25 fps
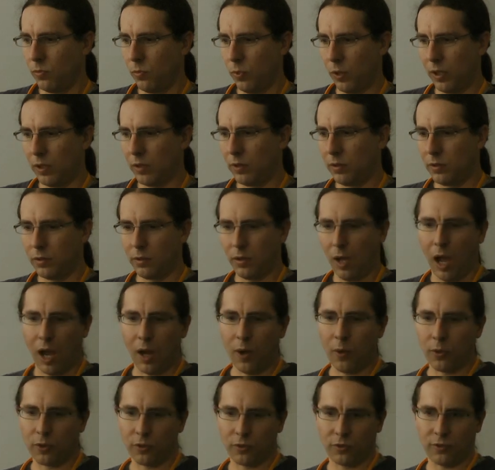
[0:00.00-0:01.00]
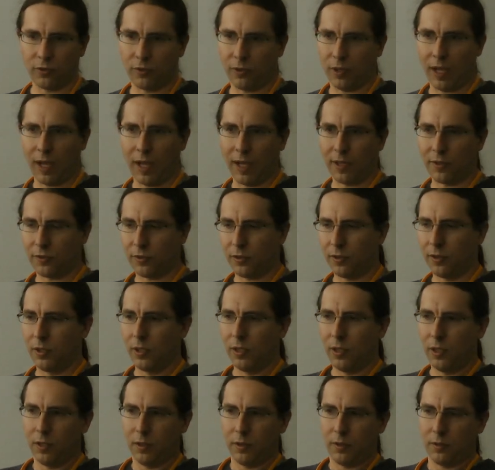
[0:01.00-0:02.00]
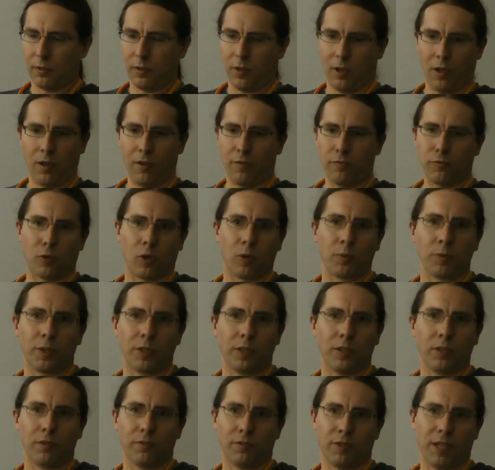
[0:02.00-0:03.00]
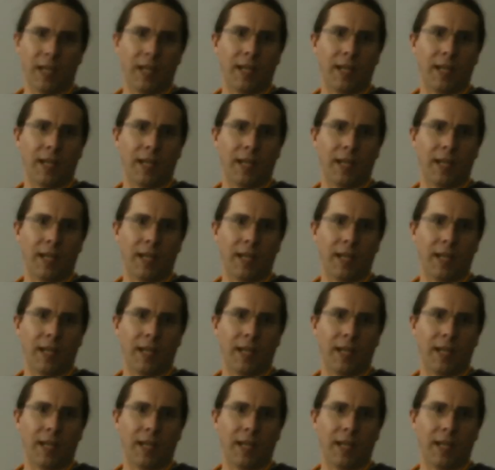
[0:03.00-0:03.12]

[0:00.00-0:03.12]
when I was at formative